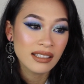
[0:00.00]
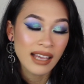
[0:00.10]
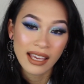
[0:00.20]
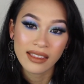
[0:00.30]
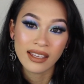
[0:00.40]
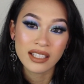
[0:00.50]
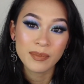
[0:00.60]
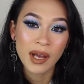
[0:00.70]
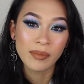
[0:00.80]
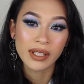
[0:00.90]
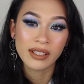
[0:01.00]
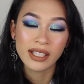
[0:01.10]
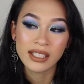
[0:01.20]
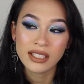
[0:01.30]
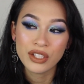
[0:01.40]
like this
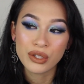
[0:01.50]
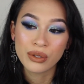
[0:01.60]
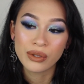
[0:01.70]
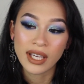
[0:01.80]
publicly to